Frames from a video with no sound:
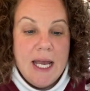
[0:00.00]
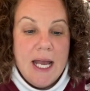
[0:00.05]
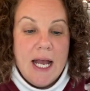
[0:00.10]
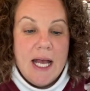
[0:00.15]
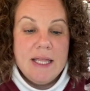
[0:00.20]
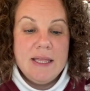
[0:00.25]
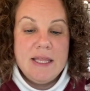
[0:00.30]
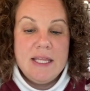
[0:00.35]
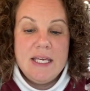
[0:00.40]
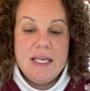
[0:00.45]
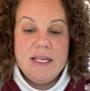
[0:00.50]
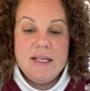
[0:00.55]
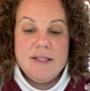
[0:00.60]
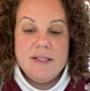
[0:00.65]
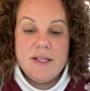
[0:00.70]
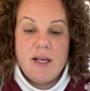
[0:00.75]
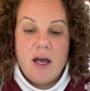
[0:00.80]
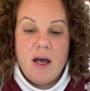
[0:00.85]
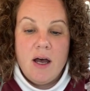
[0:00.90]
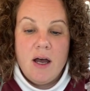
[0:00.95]
And these
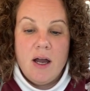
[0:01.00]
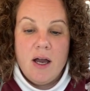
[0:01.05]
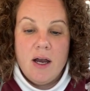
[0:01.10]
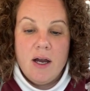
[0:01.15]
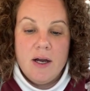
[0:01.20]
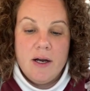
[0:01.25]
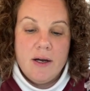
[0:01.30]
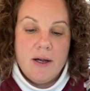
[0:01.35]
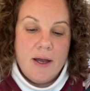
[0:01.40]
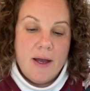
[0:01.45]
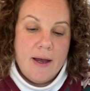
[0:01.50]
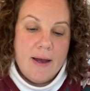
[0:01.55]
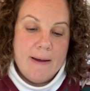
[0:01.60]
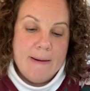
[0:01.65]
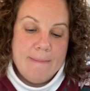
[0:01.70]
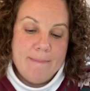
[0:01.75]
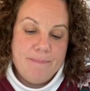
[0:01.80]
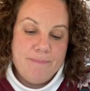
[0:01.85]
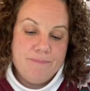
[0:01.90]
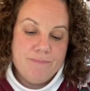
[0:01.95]
are
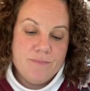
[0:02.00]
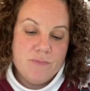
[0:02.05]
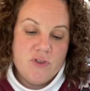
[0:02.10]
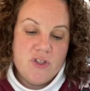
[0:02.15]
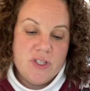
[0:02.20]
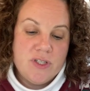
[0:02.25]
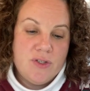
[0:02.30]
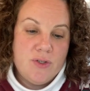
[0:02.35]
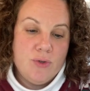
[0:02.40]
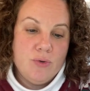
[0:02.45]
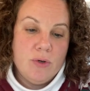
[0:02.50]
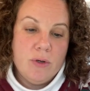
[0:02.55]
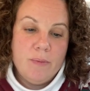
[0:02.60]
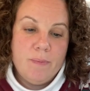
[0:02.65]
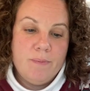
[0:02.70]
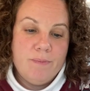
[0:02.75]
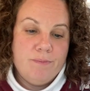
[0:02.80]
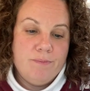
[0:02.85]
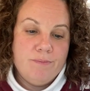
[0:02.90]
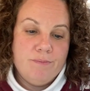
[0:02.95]
just
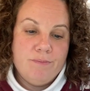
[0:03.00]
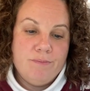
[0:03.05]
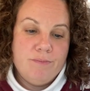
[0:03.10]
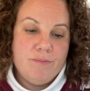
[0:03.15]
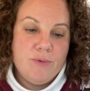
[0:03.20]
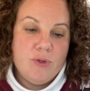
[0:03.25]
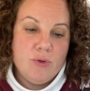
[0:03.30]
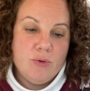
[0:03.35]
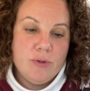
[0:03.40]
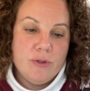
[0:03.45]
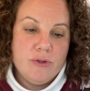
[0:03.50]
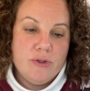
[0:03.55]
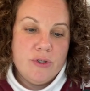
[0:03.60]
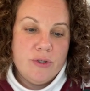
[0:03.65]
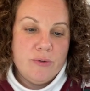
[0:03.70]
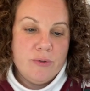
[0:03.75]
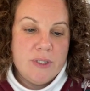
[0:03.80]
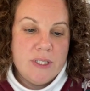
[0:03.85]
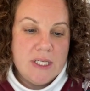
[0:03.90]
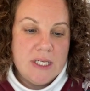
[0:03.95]
dual
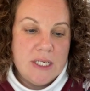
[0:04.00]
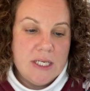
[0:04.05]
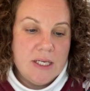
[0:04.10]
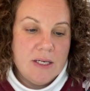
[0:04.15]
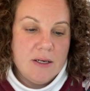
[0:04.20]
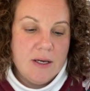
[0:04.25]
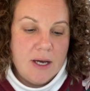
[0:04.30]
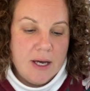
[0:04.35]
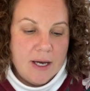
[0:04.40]
duty,